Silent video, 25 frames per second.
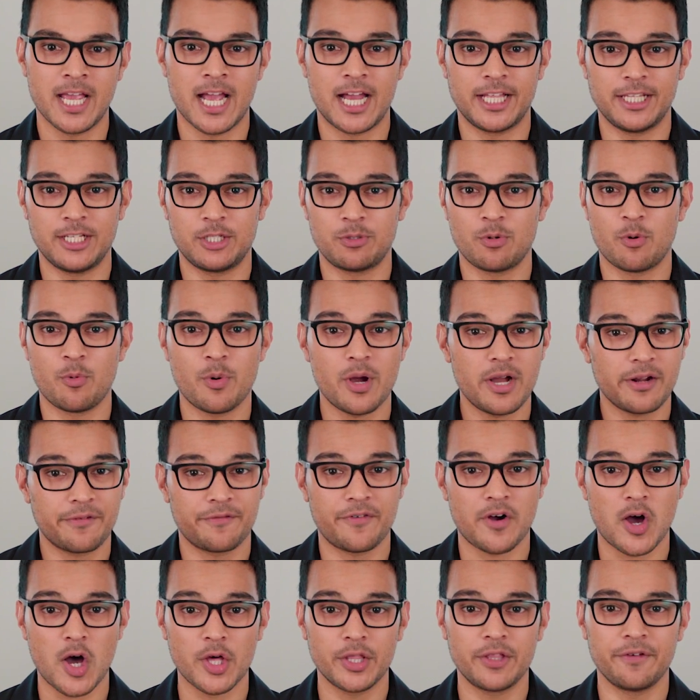and this will work
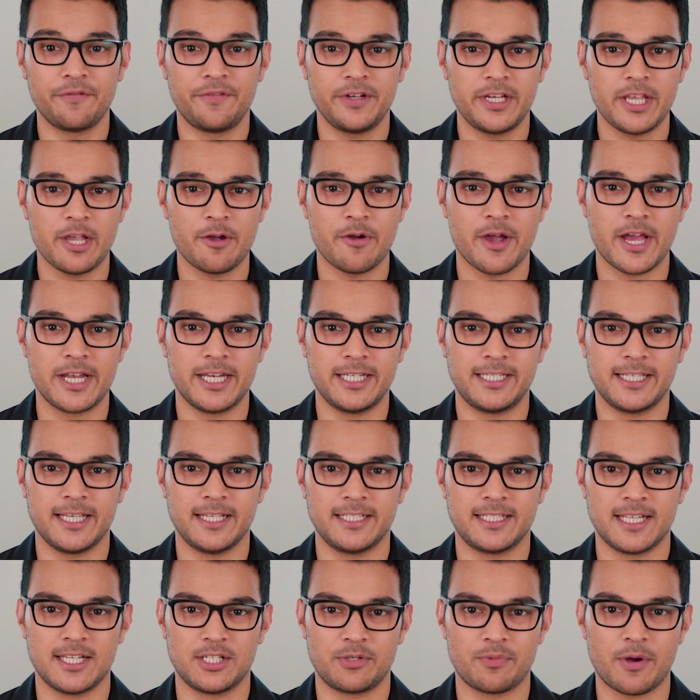for other video
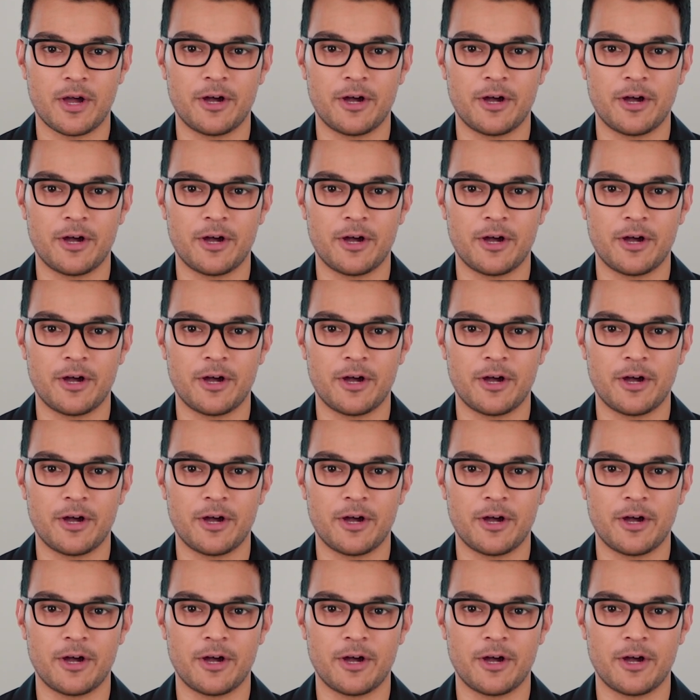editors as